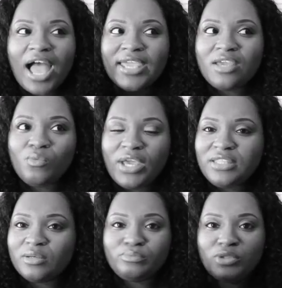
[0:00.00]
I can
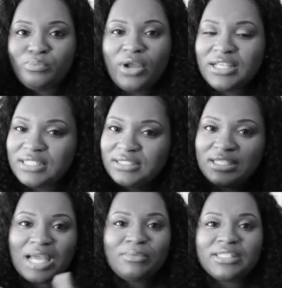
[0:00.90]
wait. The, the
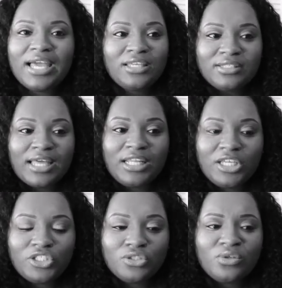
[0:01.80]
processing time is not is not an
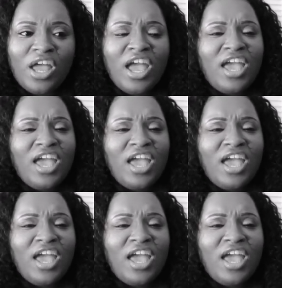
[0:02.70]
issue.